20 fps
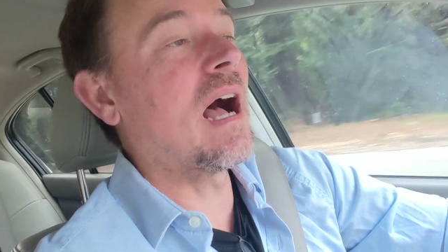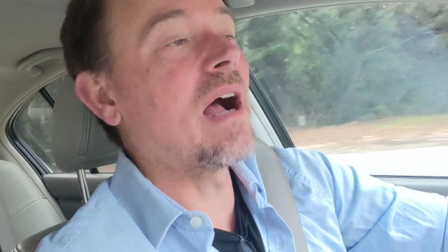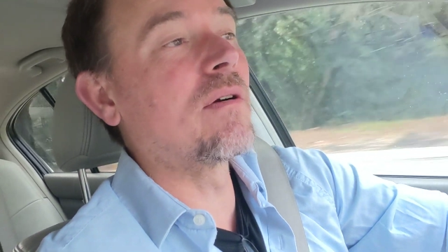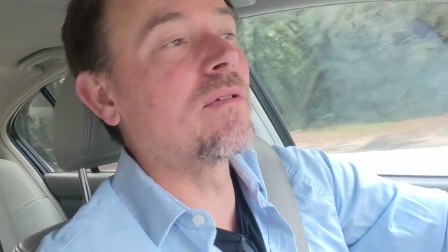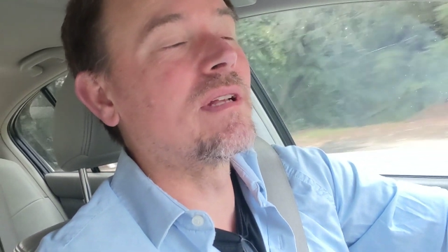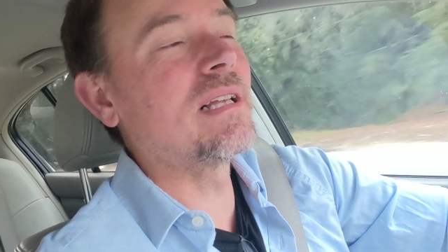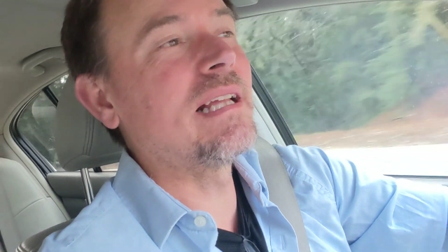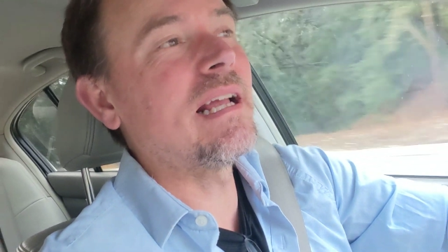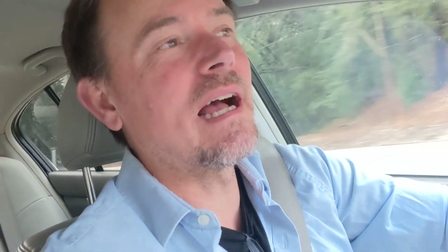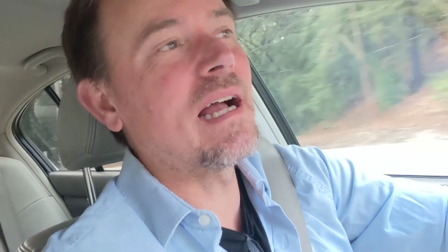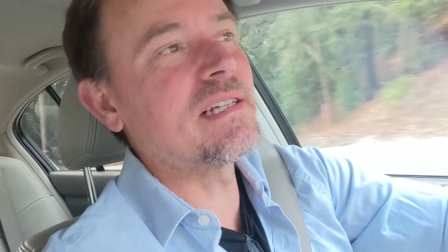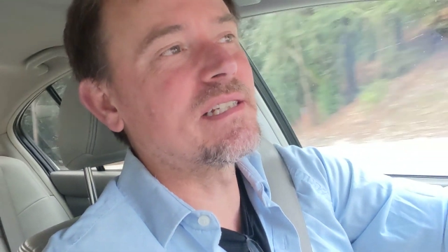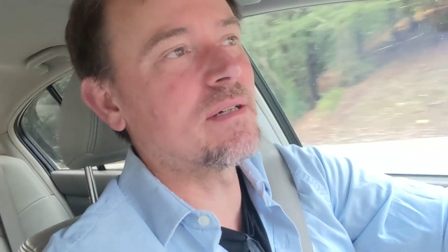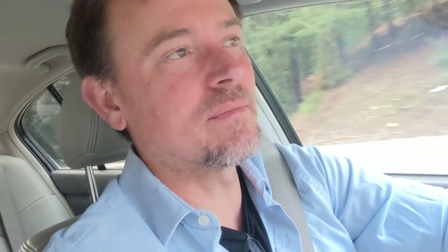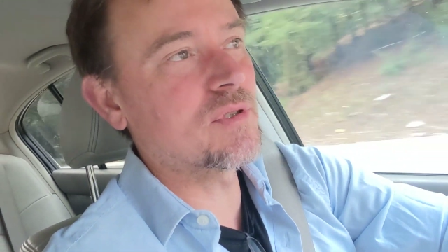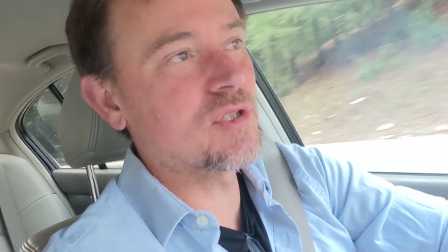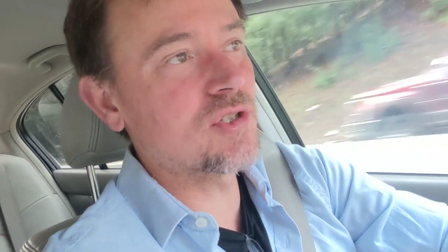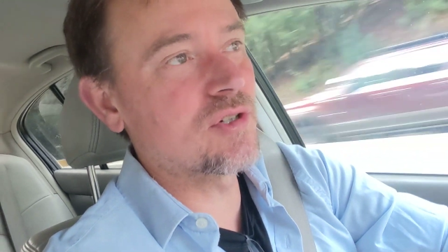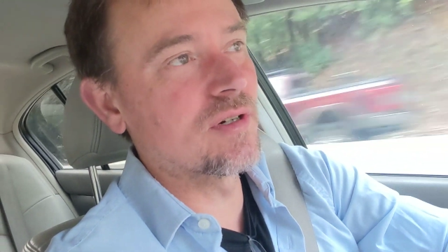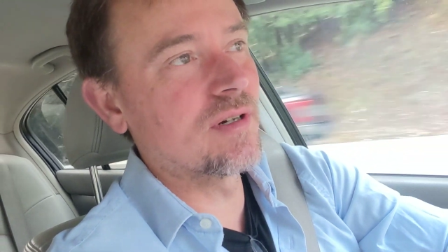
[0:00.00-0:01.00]
really high
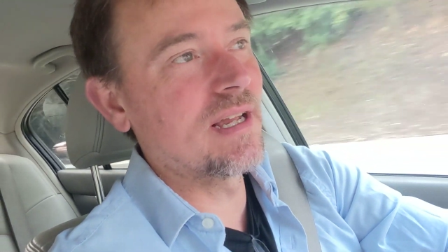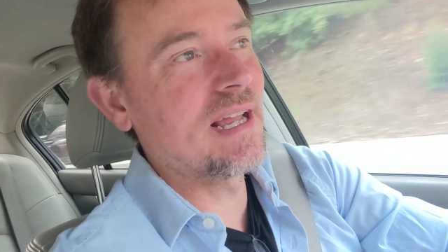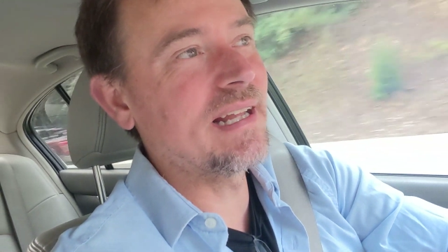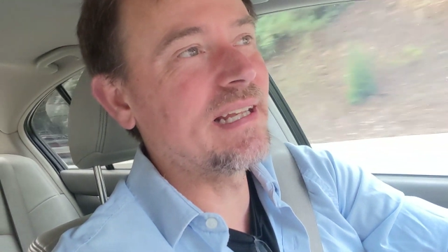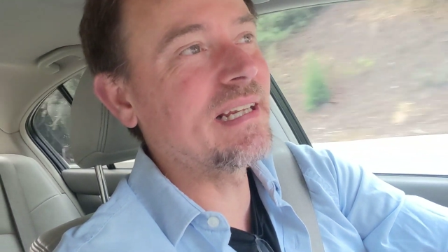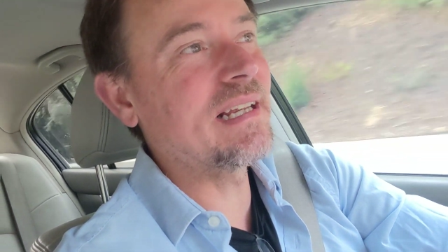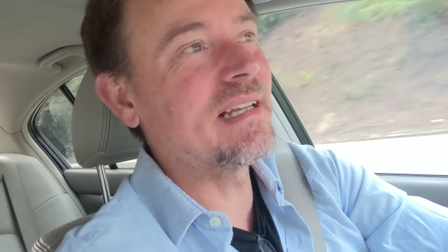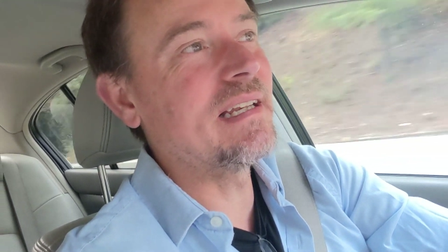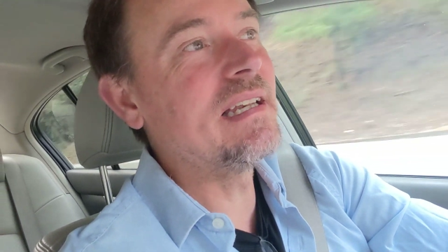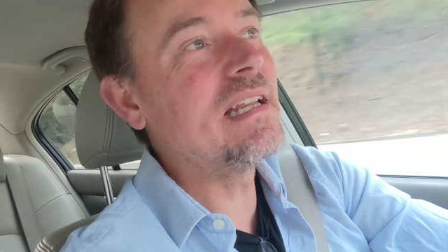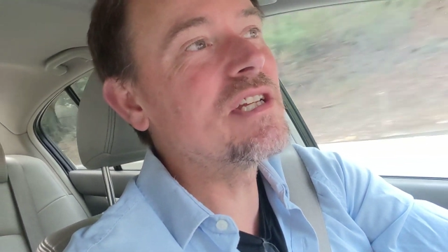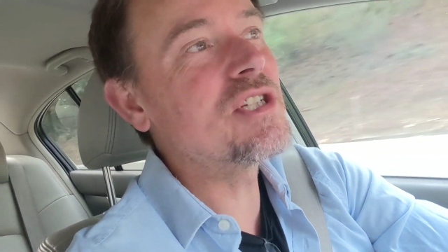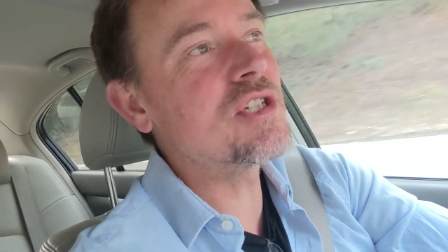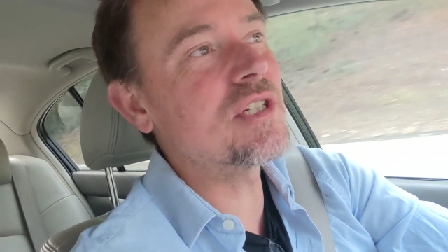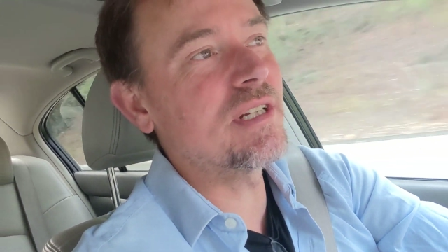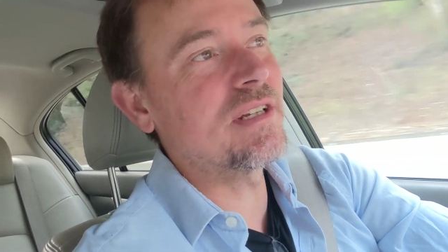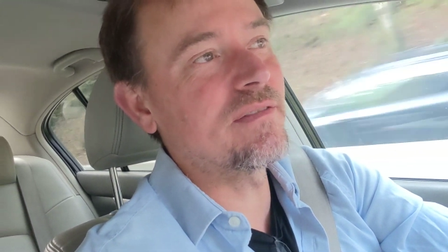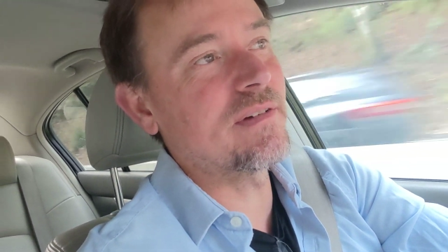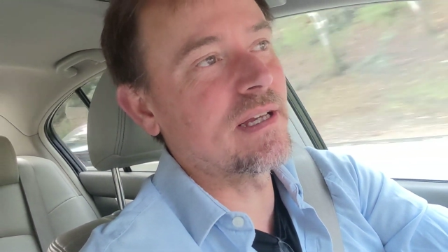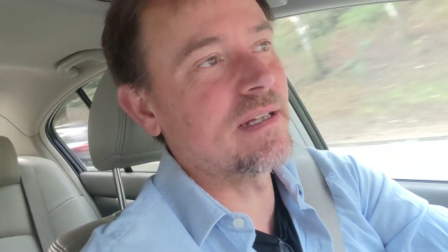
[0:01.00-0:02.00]
temperature, an
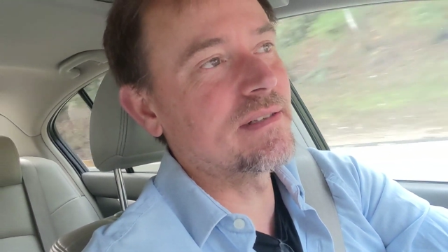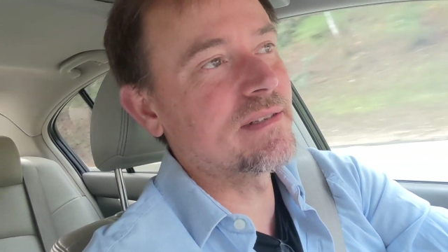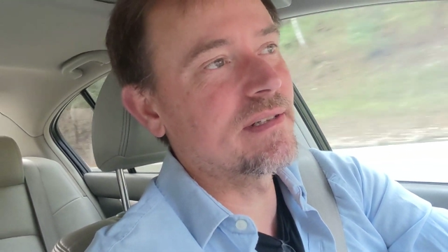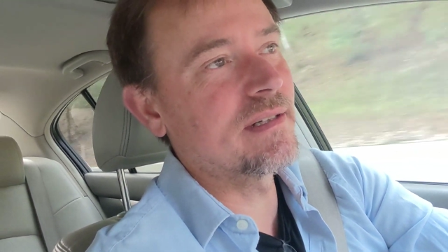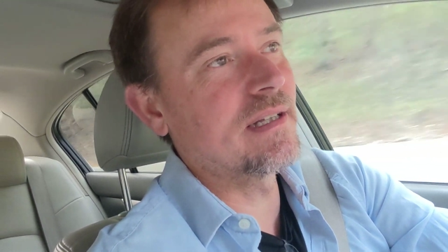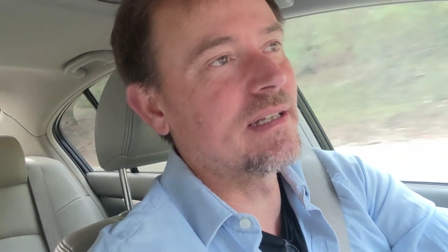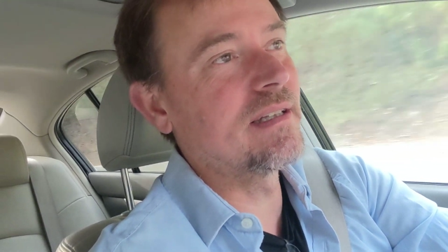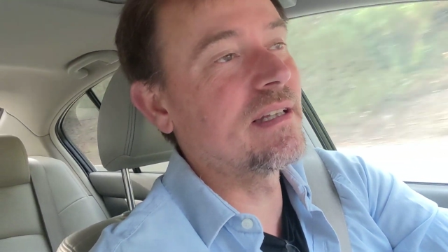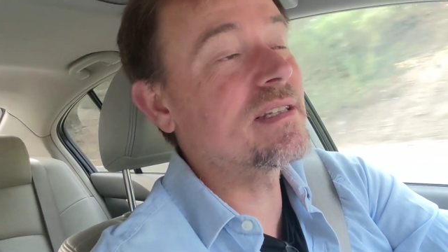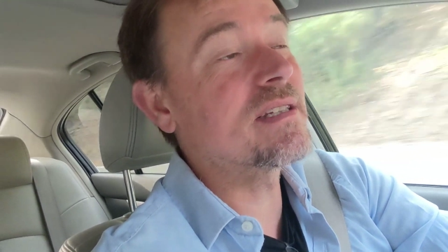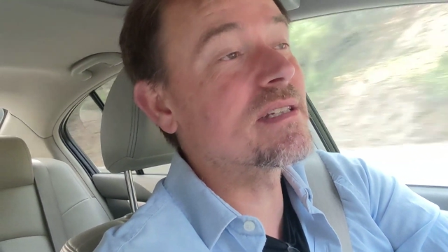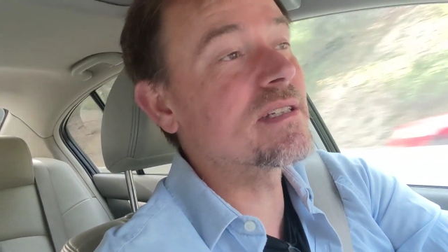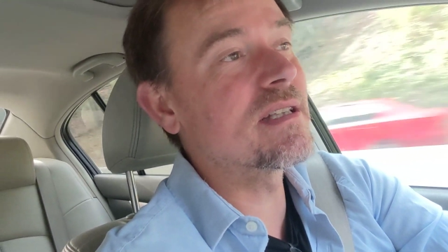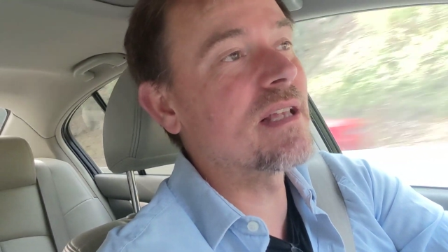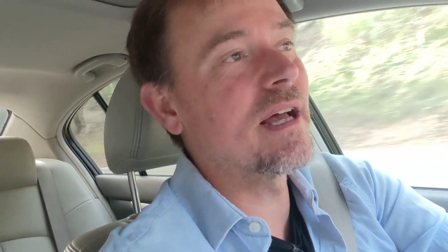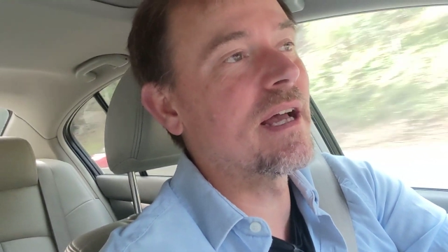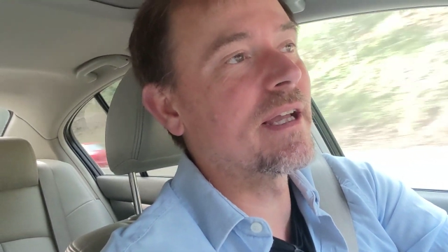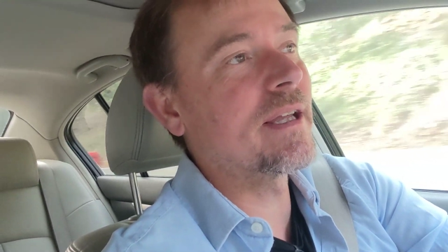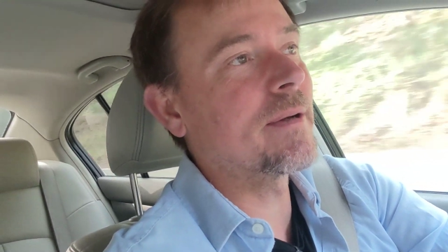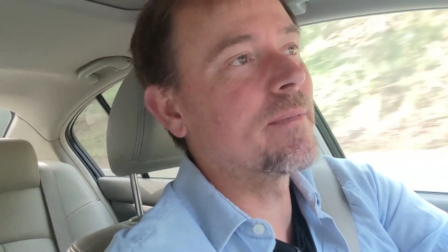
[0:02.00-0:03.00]
ignition event. And this is
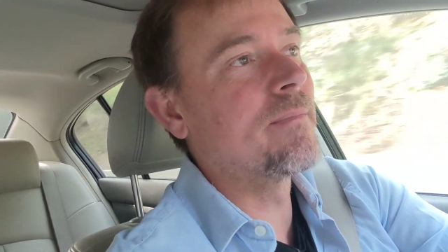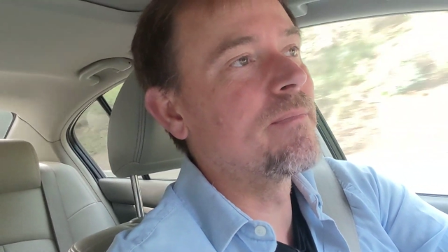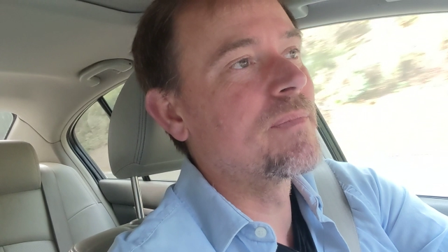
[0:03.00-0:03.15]
like,